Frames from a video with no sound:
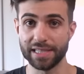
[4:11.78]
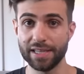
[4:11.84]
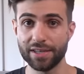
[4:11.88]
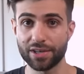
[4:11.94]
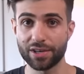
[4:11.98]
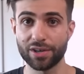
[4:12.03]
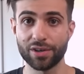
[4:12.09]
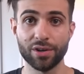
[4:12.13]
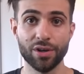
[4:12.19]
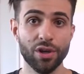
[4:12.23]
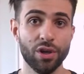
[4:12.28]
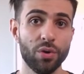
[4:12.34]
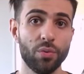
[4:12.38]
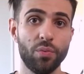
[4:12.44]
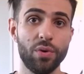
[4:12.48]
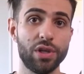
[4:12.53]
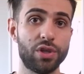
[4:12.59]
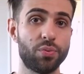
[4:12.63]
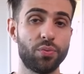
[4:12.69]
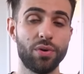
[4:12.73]
dinner,
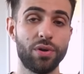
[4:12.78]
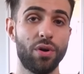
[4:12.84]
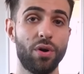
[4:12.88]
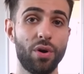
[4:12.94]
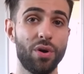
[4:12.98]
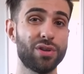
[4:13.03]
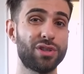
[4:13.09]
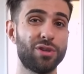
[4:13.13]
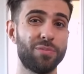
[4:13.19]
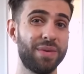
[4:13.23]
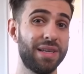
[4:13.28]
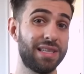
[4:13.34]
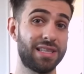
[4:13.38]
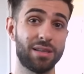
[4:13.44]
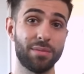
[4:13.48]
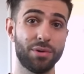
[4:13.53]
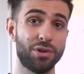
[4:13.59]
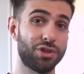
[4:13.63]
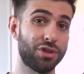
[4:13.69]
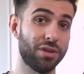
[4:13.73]
which would also be
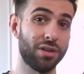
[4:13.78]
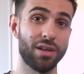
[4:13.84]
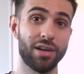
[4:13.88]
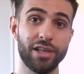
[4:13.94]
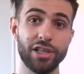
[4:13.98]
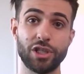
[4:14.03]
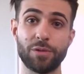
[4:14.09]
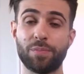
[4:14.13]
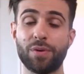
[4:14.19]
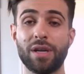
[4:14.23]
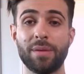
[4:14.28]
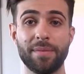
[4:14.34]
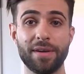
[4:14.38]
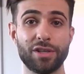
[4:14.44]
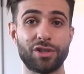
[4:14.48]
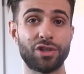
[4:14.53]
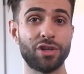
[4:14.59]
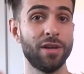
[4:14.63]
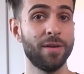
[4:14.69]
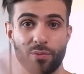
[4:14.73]
similar to lunch, pretty
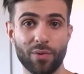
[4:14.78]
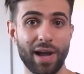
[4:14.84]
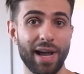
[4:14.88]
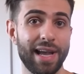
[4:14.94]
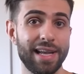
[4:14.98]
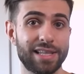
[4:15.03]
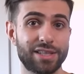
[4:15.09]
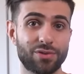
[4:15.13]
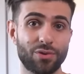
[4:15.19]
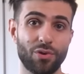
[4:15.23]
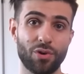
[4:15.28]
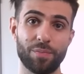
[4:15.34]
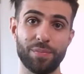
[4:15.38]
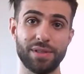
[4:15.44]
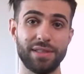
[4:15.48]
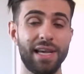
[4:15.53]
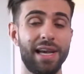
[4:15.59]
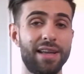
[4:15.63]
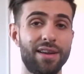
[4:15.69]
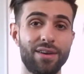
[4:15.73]
much rice or
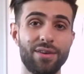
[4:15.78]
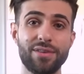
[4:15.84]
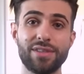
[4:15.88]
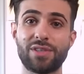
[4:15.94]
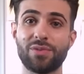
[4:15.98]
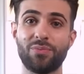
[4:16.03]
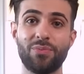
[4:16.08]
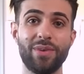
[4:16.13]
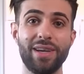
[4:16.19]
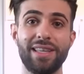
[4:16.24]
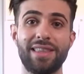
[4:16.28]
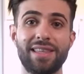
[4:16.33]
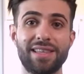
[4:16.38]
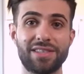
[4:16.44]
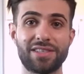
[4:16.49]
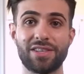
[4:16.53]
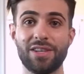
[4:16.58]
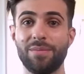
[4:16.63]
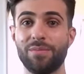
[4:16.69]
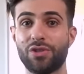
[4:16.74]
potatoes with
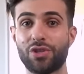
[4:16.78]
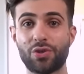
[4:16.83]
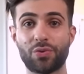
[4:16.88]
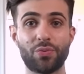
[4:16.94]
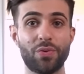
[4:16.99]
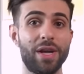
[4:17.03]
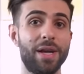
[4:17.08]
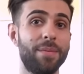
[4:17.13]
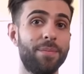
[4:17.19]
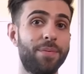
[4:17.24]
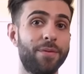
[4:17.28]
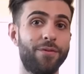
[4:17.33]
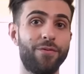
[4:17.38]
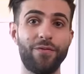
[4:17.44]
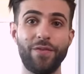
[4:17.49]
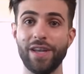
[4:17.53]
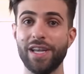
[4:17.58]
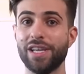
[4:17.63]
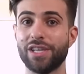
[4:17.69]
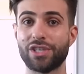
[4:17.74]
some shrimp,
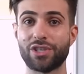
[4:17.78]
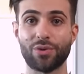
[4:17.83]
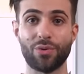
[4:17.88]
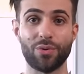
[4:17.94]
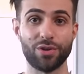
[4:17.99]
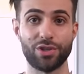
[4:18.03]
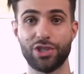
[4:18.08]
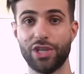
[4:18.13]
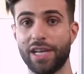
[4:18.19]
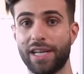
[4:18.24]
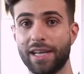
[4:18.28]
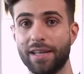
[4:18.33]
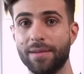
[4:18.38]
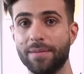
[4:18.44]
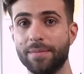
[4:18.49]
fish, or chicken.